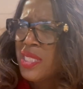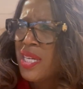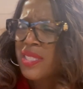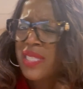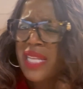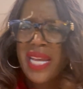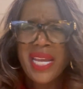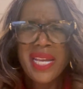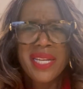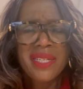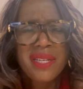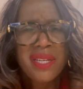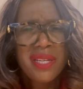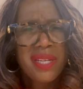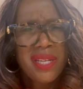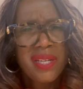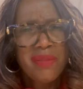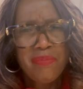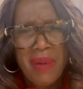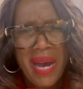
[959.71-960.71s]
They can
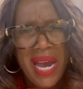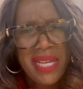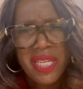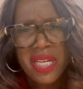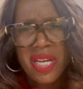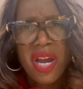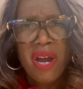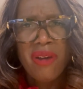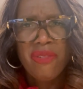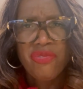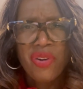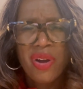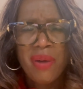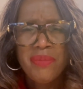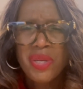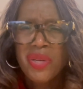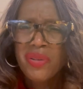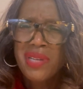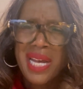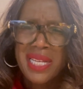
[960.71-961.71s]
buy the car from
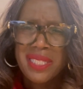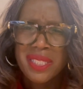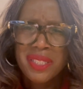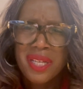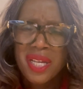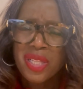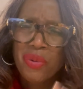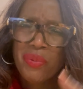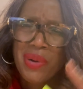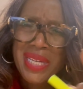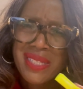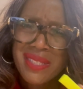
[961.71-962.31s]
you. That's another way.